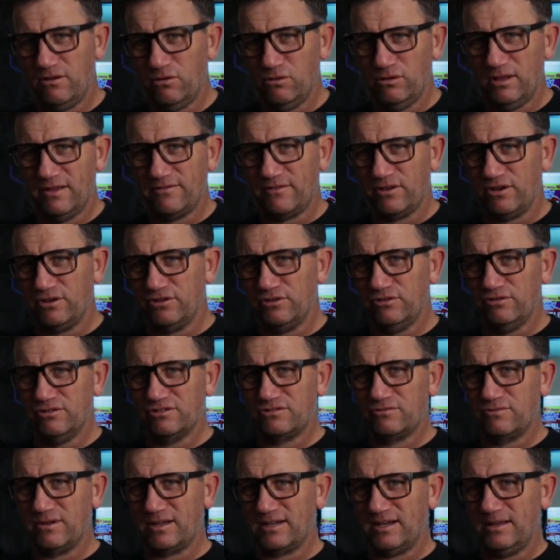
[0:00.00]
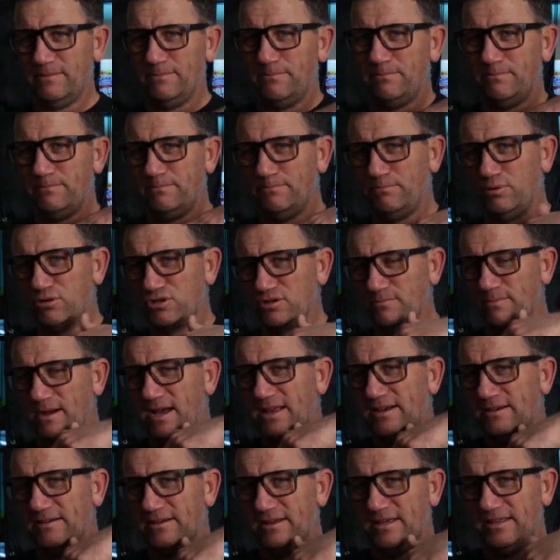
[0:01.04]
all they've got to do is quickly push a
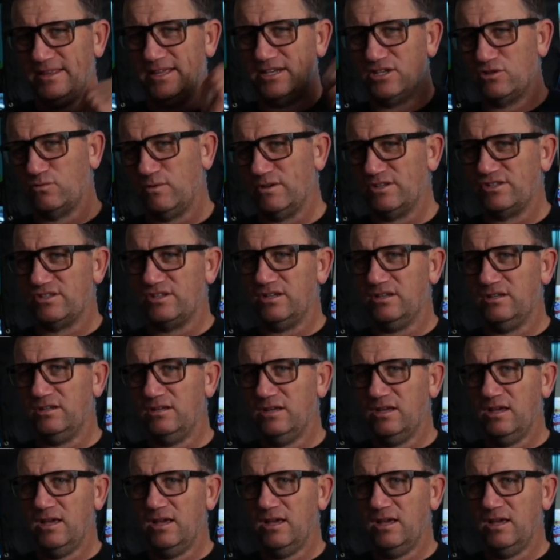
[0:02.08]
button and then twist it,